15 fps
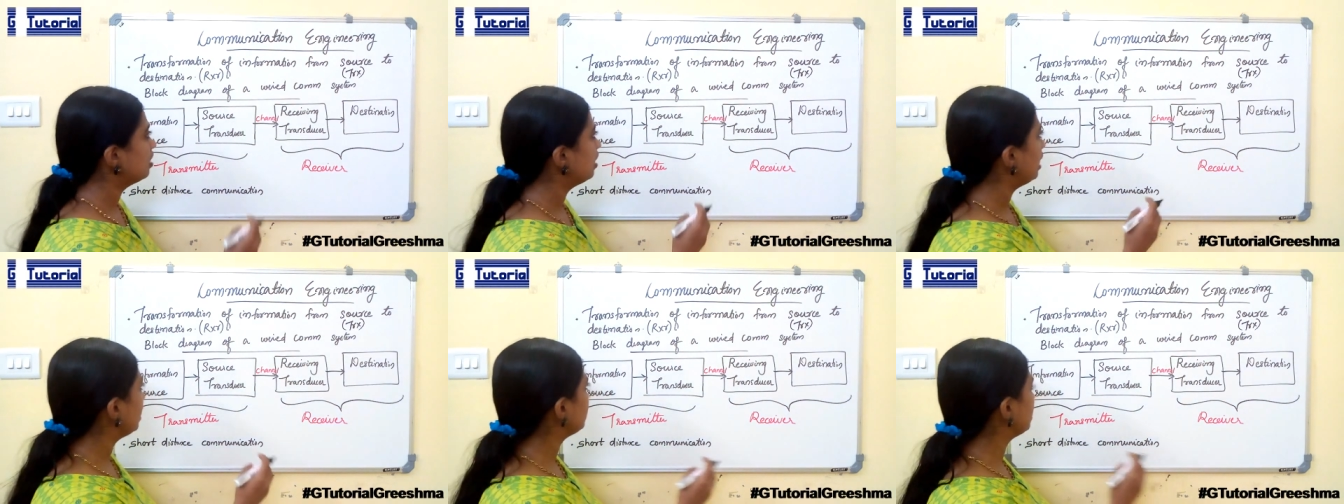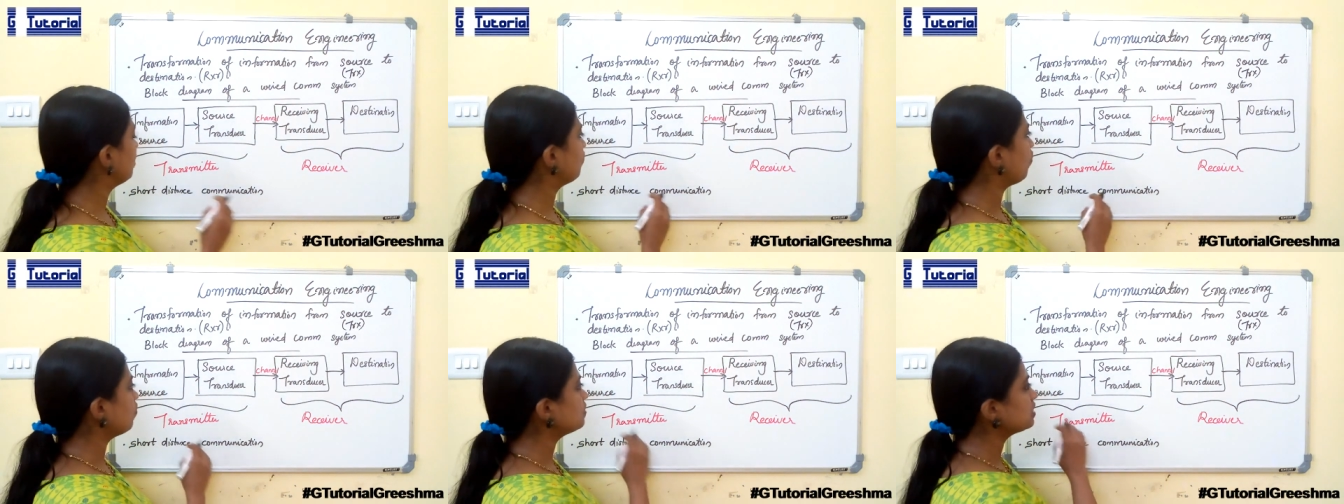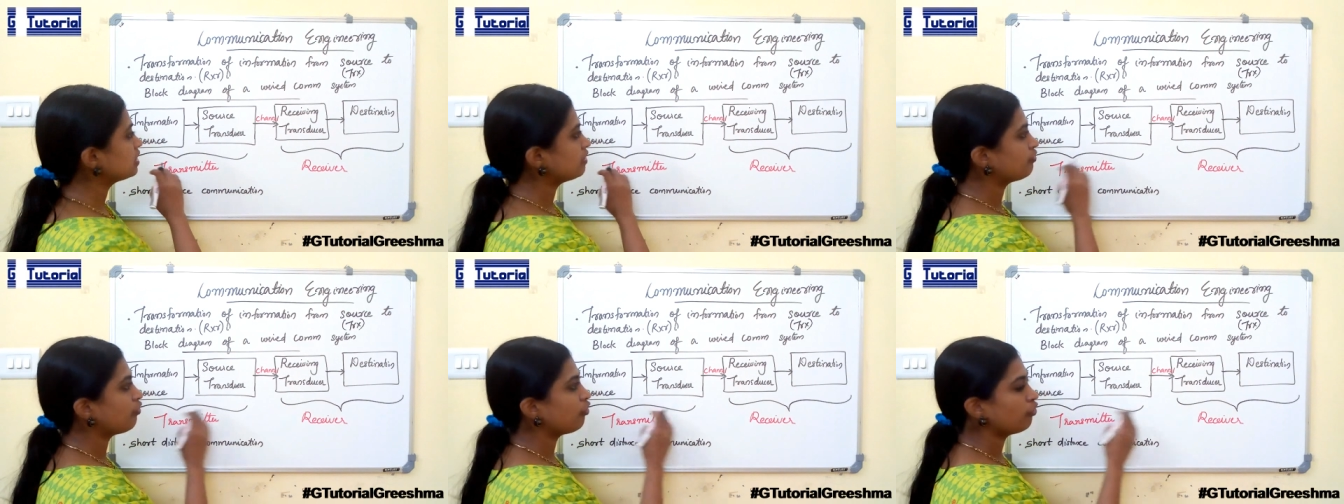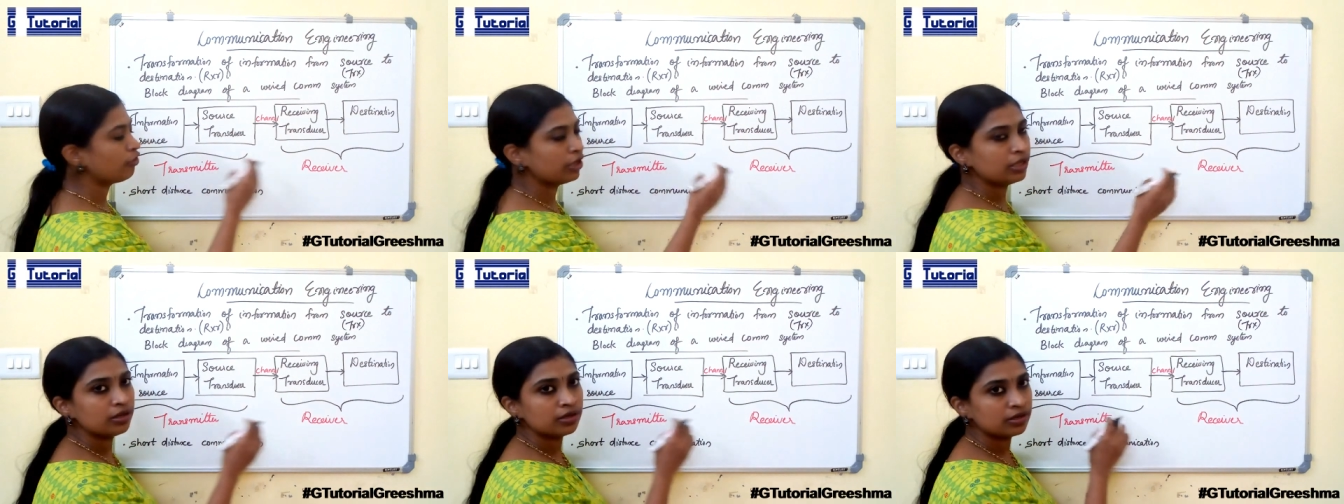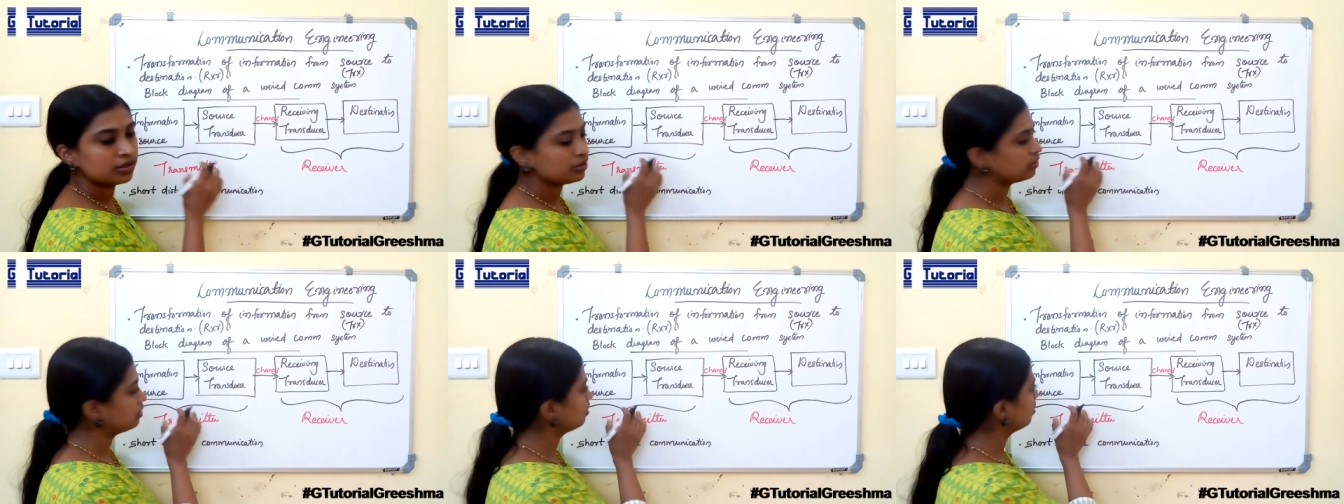It involves the following
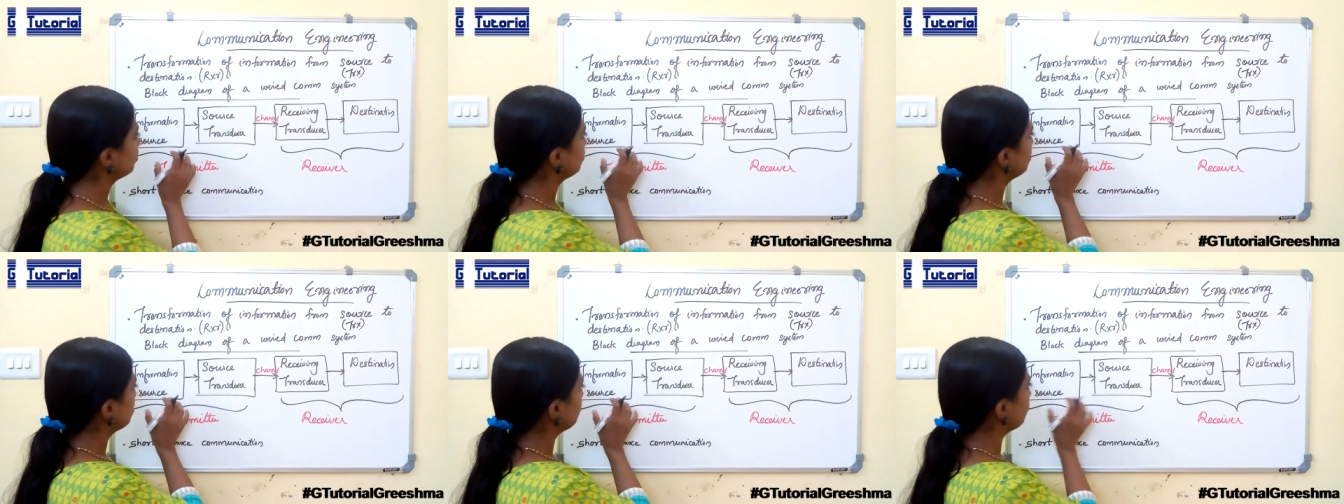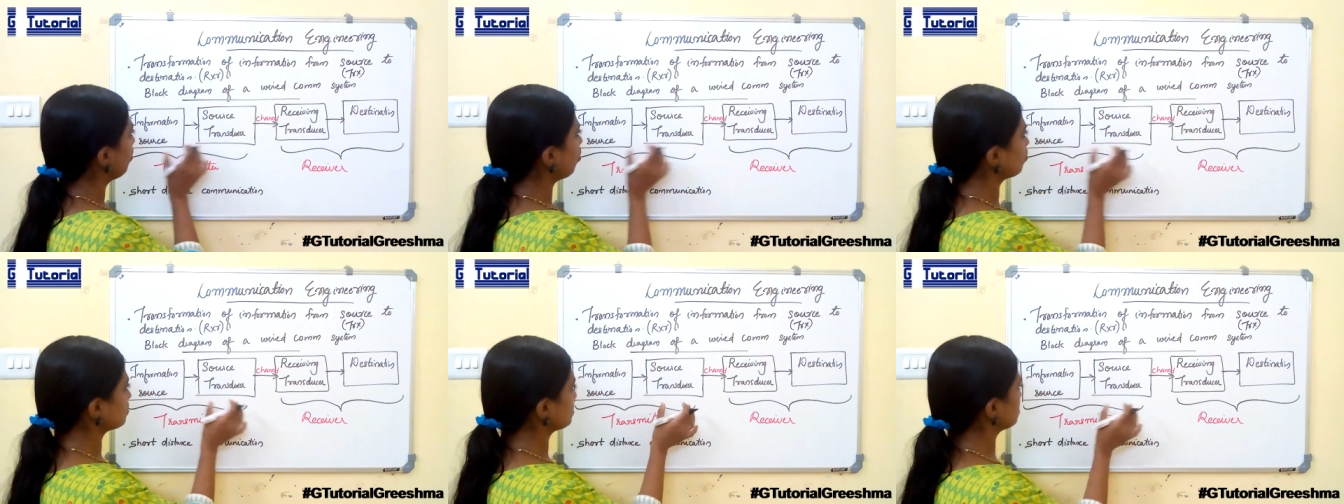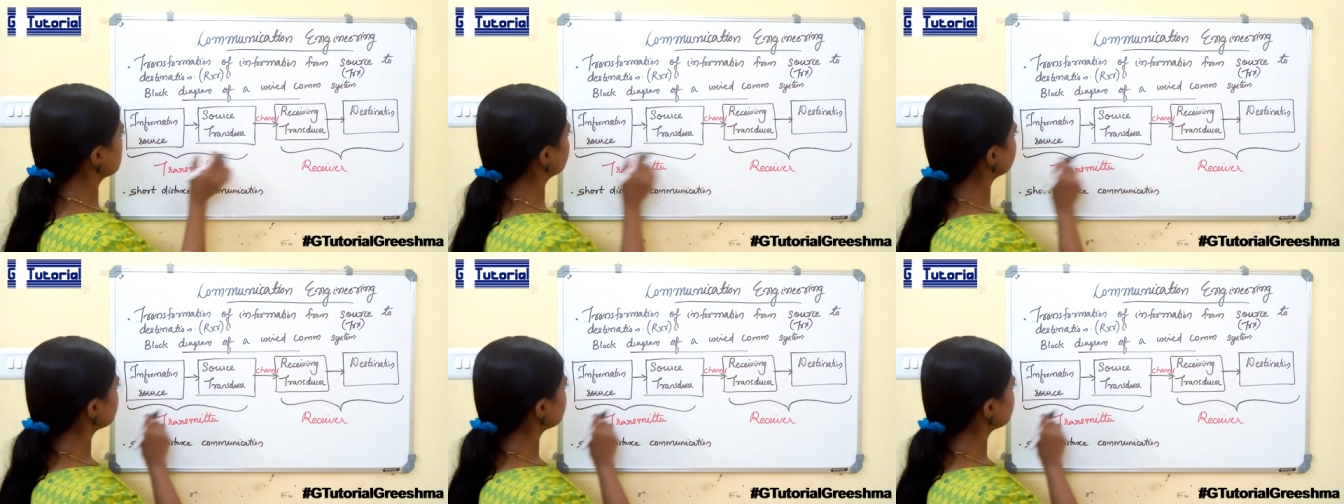blocks.